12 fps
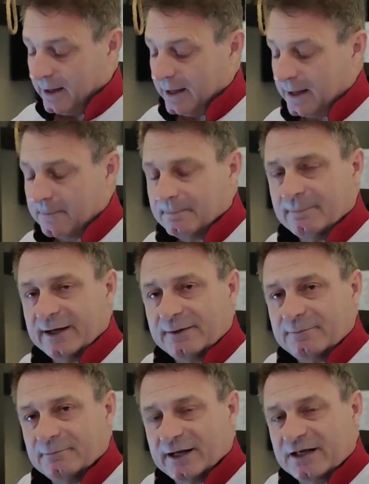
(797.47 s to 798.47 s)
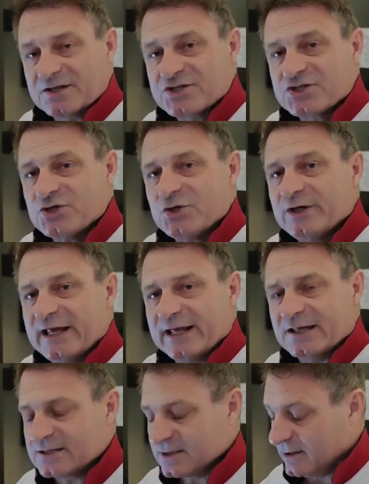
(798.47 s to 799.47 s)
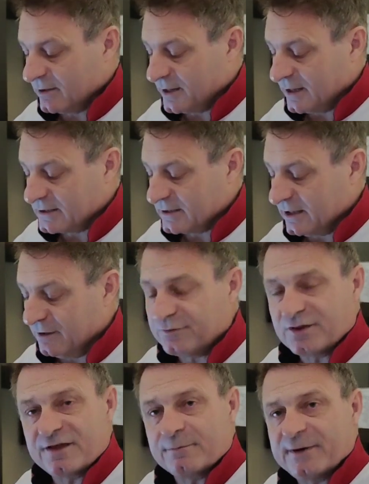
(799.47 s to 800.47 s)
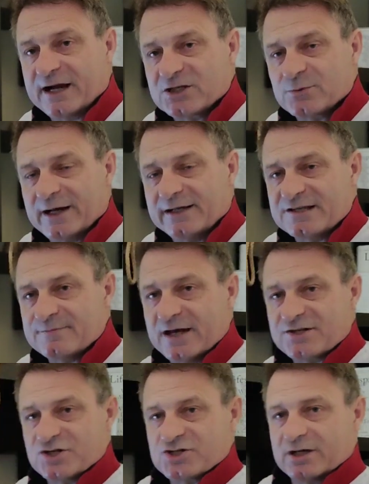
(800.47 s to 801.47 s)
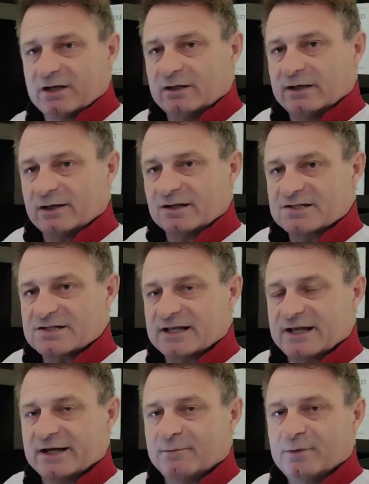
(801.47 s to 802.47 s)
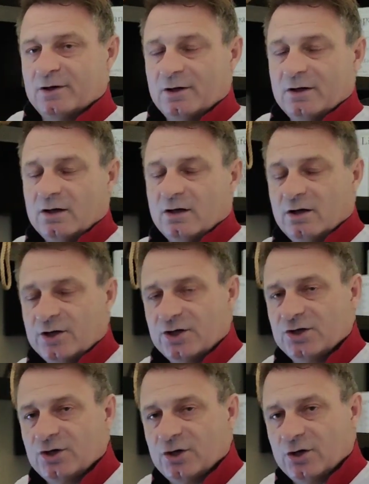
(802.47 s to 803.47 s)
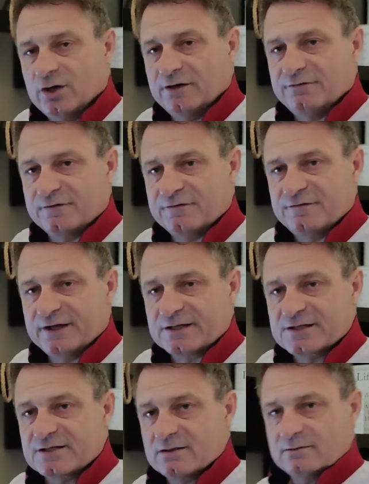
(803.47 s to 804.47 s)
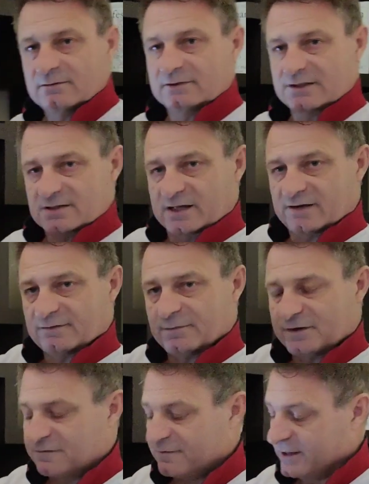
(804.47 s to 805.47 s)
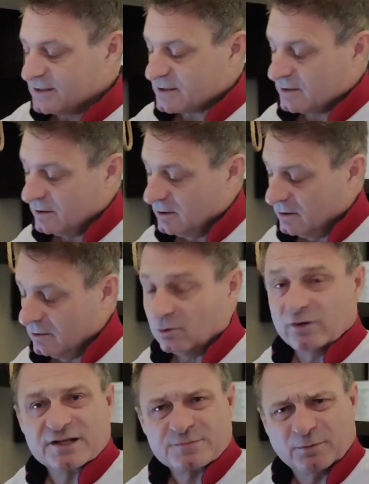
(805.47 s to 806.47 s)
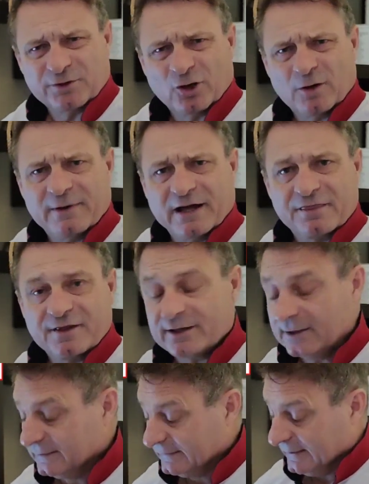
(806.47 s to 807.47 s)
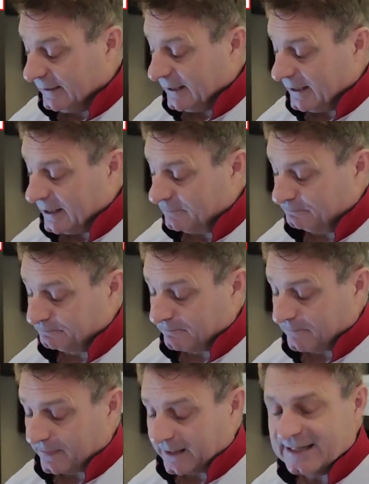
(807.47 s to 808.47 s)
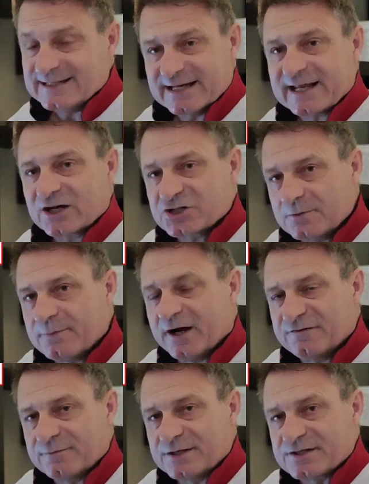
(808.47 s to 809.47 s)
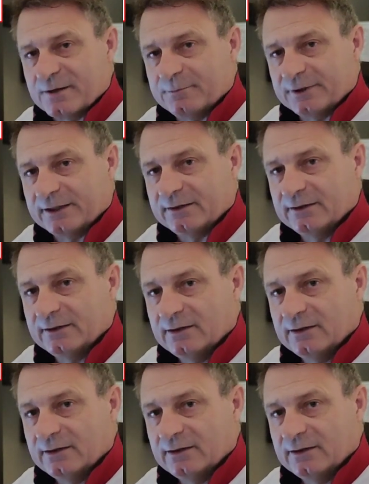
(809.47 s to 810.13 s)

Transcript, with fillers: Uh, my, my concern is that if we think back to Andy's message, and I'll, I'll stick it up here if it fits, it doesn't cover my face, well, that's probably not a bad thing. Um, he did actually buy from this company